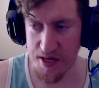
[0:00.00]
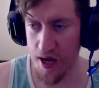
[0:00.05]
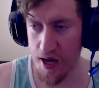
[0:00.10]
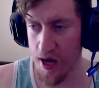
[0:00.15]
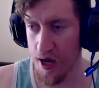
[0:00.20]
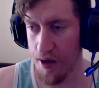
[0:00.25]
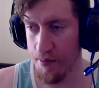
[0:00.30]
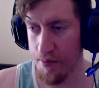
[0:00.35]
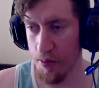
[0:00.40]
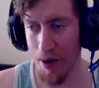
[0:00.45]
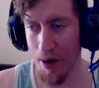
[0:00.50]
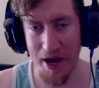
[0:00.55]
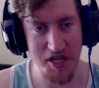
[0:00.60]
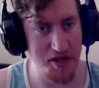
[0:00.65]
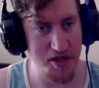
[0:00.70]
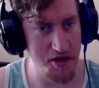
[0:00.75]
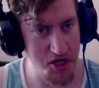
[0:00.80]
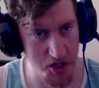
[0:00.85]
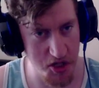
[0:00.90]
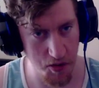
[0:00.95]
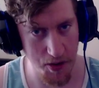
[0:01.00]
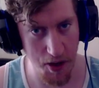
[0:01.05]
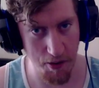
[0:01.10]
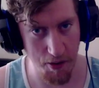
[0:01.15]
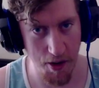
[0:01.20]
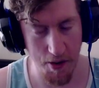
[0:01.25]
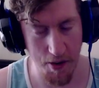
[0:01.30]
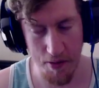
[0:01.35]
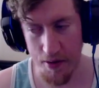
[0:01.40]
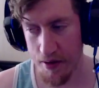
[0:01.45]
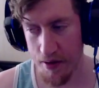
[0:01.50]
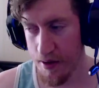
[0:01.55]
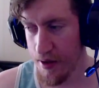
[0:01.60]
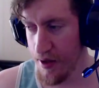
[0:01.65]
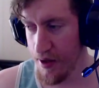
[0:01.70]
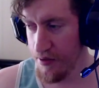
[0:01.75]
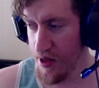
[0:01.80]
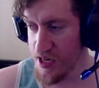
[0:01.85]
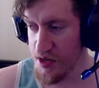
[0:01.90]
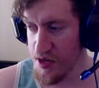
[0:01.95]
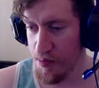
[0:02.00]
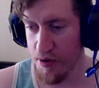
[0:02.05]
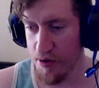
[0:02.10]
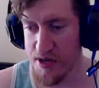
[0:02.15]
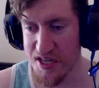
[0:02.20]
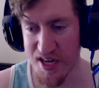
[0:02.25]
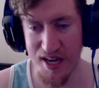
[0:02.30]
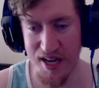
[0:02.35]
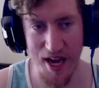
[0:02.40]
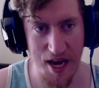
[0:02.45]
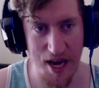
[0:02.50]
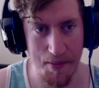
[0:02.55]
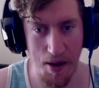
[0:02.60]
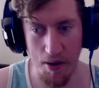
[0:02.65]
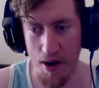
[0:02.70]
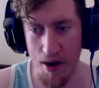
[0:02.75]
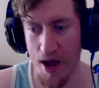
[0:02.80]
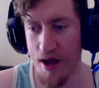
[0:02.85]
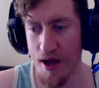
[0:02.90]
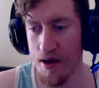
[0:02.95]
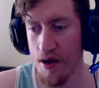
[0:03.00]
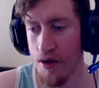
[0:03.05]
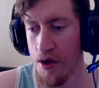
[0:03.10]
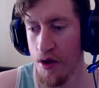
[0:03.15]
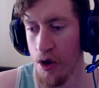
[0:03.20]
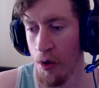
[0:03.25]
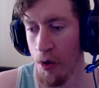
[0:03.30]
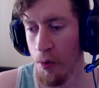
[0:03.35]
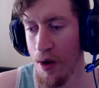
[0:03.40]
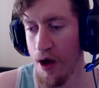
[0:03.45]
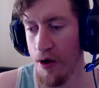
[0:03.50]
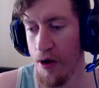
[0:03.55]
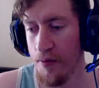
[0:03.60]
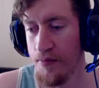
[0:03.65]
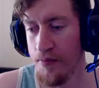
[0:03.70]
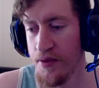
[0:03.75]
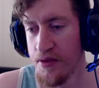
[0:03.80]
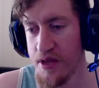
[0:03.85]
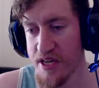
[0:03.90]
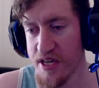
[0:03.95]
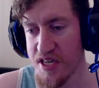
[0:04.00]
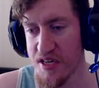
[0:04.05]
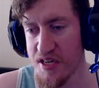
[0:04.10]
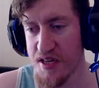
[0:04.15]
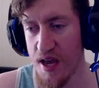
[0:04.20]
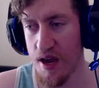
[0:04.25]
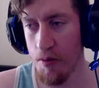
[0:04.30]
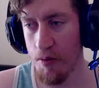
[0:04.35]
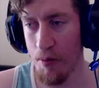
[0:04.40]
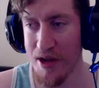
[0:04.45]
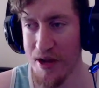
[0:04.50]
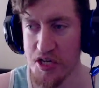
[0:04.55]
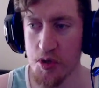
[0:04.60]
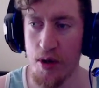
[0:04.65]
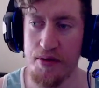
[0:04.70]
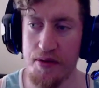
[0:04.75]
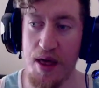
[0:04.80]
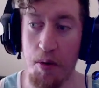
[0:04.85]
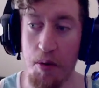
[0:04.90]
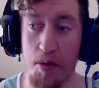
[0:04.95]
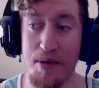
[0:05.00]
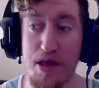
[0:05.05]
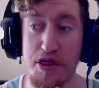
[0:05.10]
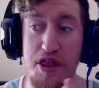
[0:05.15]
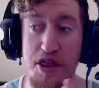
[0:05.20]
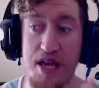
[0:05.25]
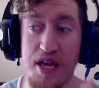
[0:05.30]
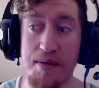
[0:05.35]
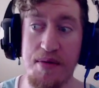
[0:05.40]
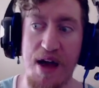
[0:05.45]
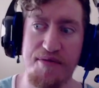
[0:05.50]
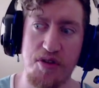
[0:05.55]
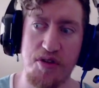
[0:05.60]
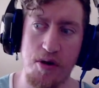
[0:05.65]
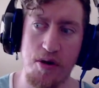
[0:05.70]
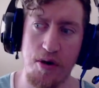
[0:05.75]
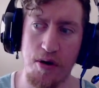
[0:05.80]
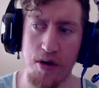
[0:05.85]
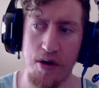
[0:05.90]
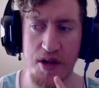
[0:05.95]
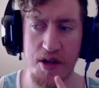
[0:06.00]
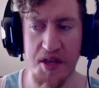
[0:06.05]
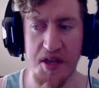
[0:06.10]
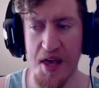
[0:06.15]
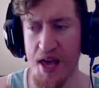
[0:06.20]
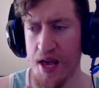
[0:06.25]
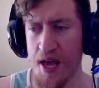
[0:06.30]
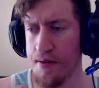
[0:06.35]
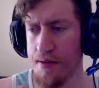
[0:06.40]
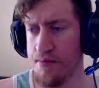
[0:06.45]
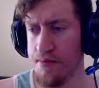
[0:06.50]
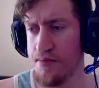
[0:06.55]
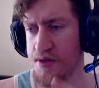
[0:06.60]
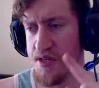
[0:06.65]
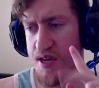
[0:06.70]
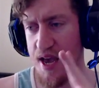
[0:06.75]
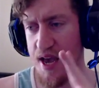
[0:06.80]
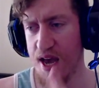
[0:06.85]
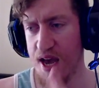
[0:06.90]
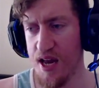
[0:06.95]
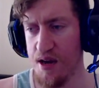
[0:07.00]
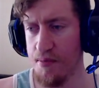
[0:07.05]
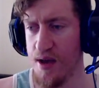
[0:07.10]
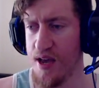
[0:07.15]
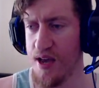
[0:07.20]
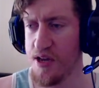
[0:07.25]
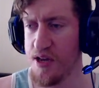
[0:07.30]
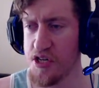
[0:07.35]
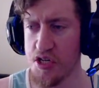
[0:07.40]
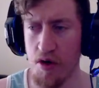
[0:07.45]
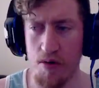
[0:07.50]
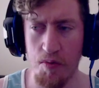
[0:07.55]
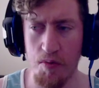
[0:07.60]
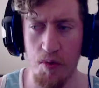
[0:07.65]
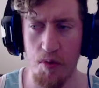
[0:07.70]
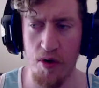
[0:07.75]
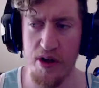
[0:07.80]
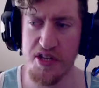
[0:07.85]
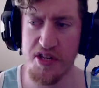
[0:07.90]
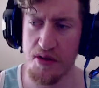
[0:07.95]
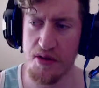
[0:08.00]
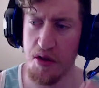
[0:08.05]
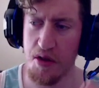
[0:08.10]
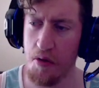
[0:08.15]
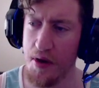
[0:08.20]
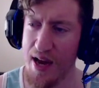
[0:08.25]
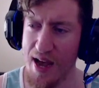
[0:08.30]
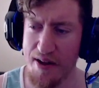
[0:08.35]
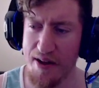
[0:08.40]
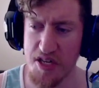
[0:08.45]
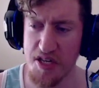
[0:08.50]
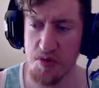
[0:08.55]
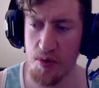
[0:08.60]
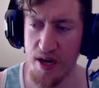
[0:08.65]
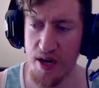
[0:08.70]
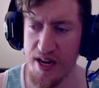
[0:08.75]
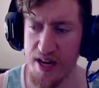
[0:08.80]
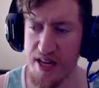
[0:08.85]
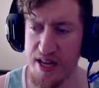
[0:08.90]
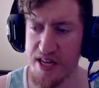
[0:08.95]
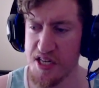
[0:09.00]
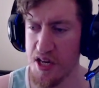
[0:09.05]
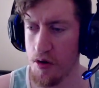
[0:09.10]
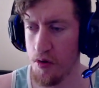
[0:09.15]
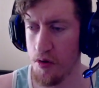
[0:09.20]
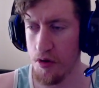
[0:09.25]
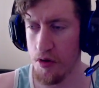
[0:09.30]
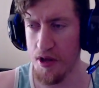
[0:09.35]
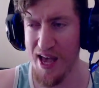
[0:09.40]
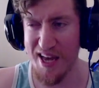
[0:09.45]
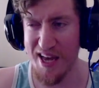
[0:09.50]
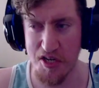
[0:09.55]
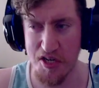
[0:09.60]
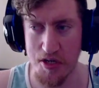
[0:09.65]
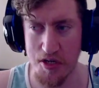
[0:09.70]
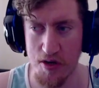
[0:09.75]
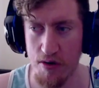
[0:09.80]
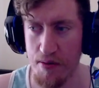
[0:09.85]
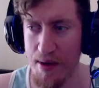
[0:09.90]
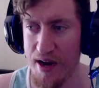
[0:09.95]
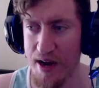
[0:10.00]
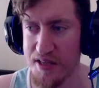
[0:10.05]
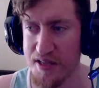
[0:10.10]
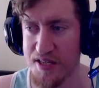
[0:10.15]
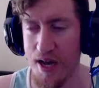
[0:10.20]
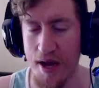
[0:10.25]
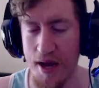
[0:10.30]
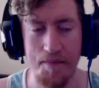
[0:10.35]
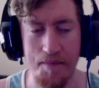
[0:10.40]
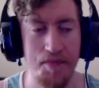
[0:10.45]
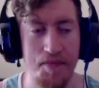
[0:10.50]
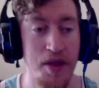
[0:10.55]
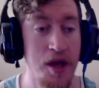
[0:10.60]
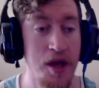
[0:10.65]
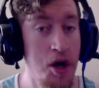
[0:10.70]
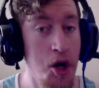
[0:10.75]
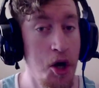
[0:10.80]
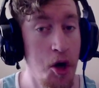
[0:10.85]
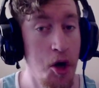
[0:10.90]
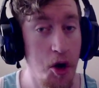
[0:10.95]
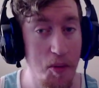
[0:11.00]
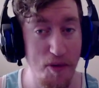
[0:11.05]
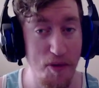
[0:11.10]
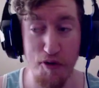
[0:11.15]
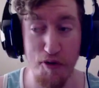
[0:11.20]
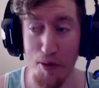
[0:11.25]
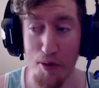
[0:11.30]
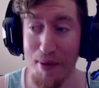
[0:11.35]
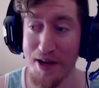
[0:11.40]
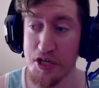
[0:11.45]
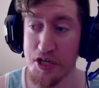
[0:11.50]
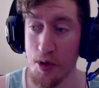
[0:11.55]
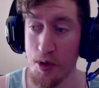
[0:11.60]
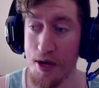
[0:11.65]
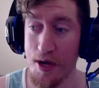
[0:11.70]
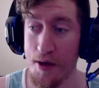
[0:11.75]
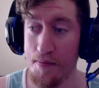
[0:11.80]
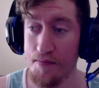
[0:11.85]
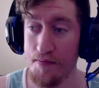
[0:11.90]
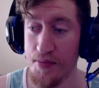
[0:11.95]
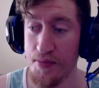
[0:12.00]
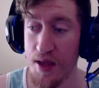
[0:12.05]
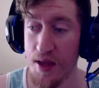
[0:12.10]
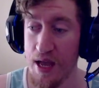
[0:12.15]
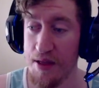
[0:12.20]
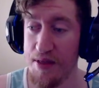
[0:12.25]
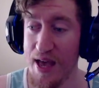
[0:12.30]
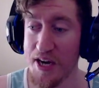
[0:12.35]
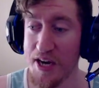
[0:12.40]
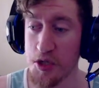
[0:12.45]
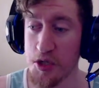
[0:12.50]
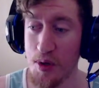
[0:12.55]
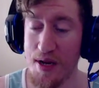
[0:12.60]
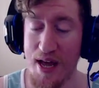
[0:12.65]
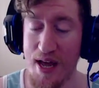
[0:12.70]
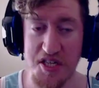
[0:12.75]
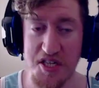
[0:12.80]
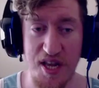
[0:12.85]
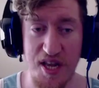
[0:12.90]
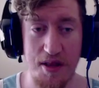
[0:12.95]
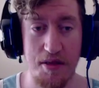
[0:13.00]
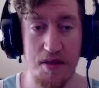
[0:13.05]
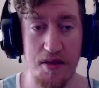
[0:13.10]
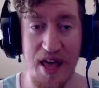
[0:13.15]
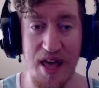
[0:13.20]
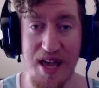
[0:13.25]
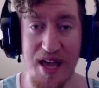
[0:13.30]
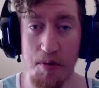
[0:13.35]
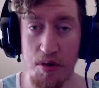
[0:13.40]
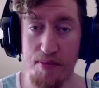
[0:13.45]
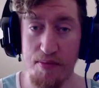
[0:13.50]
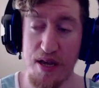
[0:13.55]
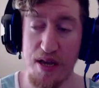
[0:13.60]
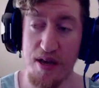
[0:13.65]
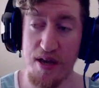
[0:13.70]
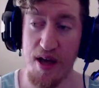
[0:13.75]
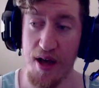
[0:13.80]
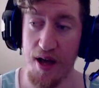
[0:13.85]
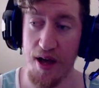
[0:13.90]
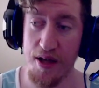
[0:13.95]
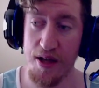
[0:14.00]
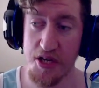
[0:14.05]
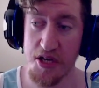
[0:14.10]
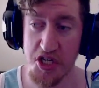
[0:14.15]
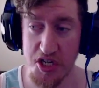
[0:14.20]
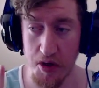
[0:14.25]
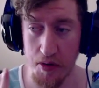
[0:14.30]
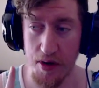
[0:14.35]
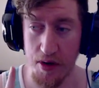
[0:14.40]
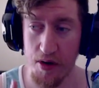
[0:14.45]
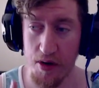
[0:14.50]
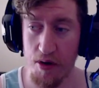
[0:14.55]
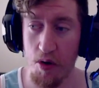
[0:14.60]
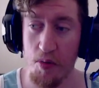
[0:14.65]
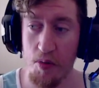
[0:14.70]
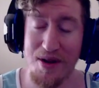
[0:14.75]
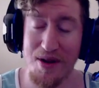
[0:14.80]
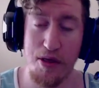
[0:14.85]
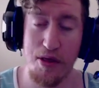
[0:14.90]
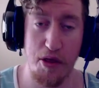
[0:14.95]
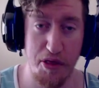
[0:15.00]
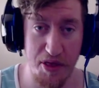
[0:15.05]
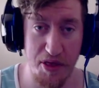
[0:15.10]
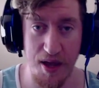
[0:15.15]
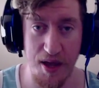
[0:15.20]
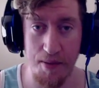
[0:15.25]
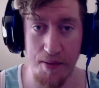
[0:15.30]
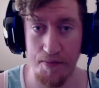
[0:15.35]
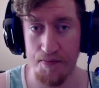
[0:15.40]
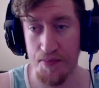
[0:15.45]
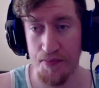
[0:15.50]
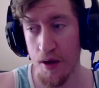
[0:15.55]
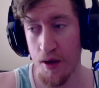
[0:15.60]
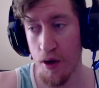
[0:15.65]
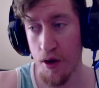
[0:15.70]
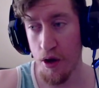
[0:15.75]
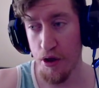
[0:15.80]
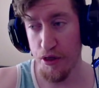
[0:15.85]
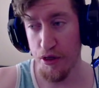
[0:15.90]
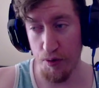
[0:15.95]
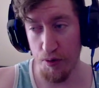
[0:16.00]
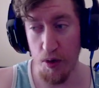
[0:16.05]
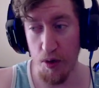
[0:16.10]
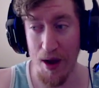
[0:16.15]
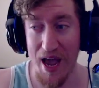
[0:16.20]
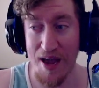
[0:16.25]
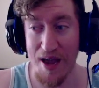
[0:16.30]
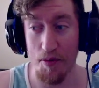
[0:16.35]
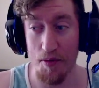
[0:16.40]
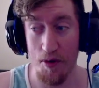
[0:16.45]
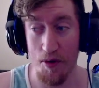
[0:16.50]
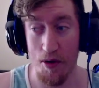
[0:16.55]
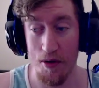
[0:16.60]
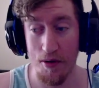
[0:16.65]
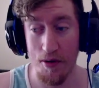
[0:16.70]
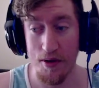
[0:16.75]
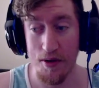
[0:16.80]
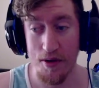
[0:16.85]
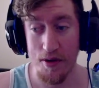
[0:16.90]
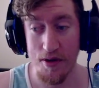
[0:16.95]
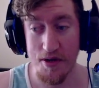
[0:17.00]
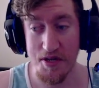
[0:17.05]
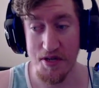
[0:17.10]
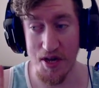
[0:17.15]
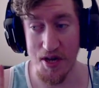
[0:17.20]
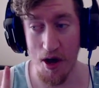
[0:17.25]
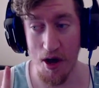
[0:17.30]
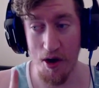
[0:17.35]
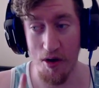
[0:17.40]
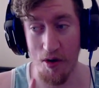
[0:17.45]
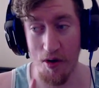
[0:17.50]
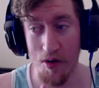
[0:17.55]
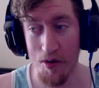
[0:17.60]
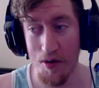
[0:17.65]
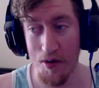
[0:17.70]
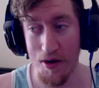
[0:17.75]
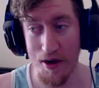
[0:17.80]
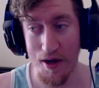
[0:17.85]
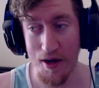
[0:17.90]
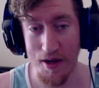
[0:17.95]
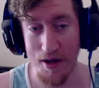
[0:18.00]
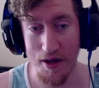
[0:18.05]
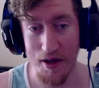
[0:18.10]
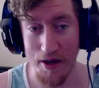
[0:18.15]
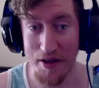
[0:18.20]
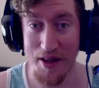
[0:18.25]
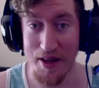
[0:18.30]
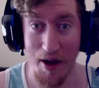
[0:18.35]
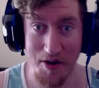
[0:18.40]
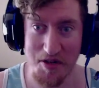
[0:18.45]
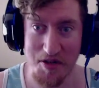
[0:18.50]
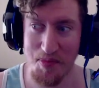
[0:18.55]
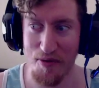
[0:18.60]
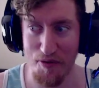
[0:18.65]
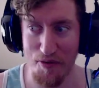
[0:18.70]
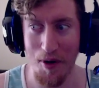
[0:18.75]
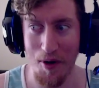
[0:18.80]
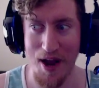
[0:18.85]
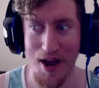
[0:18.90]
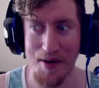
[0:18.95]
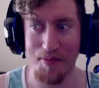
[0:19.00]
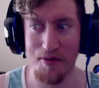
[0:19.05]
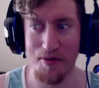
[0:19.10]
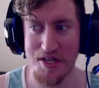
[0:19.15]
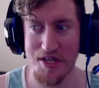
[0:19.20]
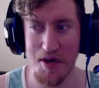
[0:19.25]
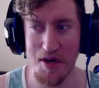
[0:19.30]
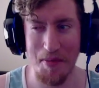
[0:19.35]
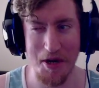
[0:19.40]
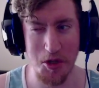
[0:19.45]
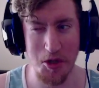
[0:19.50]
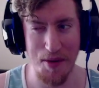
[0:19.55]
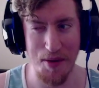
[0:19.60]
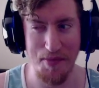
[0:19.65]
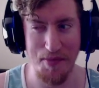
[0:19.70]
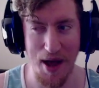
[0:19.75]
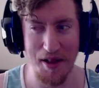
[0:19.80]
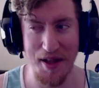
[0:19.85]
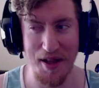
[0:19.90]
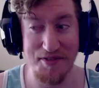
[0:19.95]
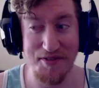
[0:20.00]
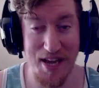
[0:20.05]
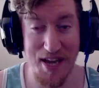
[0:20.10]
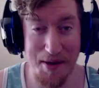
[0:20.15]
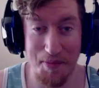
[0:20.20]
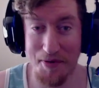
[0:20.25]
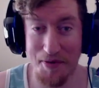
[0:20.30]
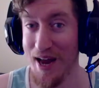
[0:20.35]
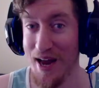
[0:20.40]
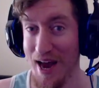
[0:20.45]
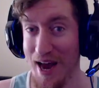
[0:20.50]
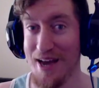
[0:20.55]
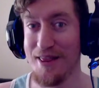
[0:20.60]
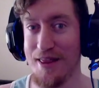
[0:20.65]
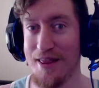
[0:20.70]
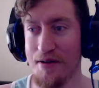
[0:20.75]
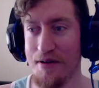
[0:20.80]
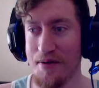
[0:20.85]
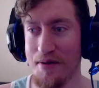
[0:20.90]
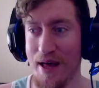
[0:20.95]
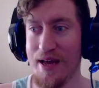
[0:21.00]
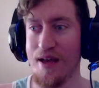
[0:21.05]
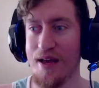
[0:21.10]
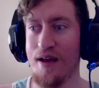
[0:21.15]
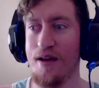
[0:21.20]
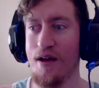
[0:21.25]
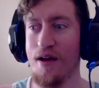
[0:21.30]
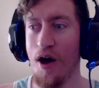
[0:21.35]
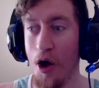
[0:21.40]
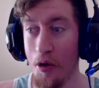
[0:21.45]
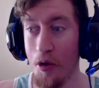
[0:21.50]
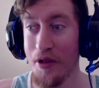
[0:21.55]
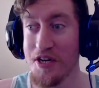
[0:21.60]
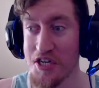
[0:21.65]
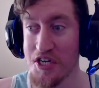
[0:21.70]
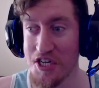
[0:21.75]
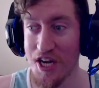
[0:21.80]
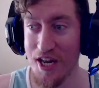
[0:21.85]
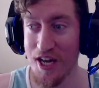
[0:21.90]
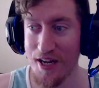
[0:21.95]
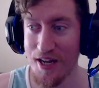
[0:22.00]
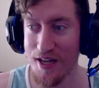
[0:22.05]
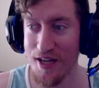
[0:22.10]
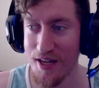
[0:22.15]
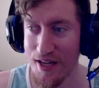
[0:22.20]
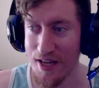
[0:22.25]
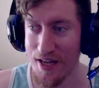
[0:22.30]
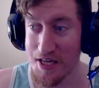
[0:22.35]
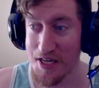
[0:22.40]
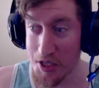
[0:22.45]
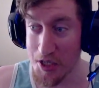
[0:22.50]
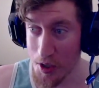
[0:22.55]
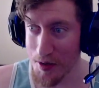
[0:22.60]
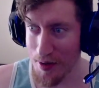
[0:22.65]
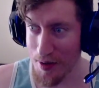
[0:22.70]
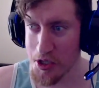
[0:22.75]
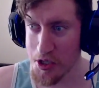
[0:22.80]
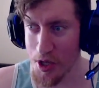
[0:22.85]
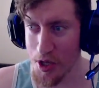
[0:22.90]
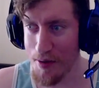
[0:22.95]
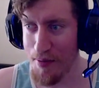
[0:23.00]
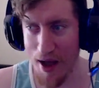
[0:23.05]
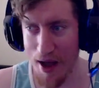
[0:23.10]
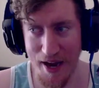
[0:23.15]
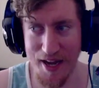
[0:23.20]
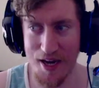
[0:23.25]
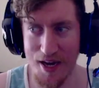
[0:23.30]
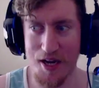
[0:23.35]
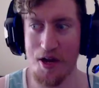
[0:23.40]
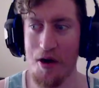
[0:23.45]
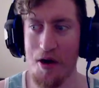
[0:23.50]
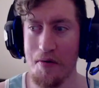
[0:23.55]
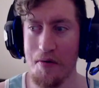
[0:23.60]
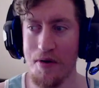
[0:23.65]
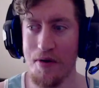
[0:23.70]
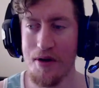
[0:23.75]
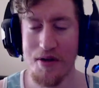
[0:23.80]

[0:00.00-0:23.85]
Um, Rising of Shield Hero. That's a pretty sick anime, right? Well, this is a restaurant that will be themed after games, anime, certain ones, and they'll announce when it is. It'll last a certain amount of time. Well, before my trip, they actually announced that they would be uh, Shield Hero would be the theme through April. So, and that was before April. So my trip, I left April 9th. I'm like, holy shit, it's during my trip. I gotta go.